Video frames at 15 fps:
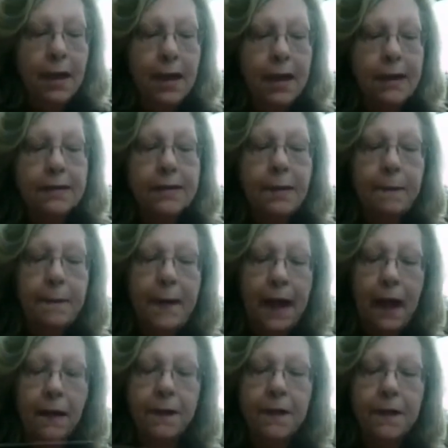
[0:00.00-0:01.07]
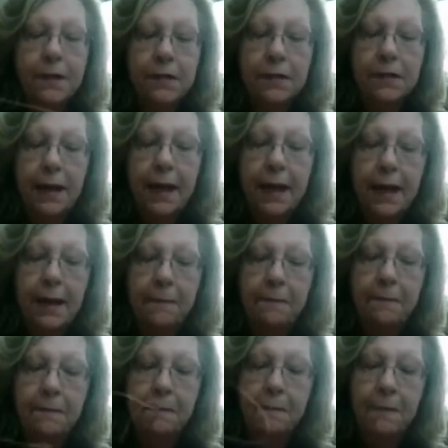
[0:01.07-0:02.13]
is about the same
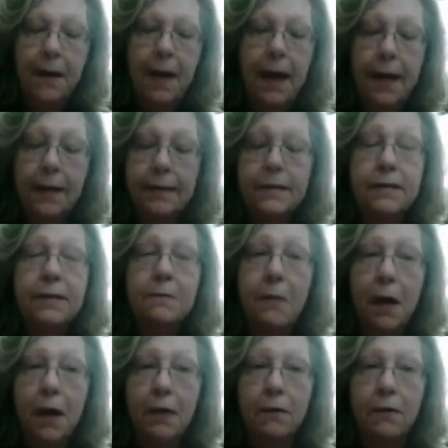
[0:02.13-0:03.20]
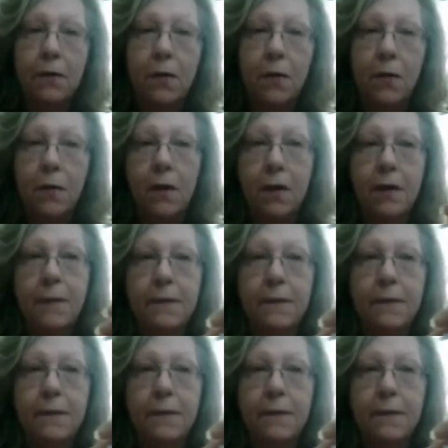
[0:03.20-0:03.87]
as the microcord.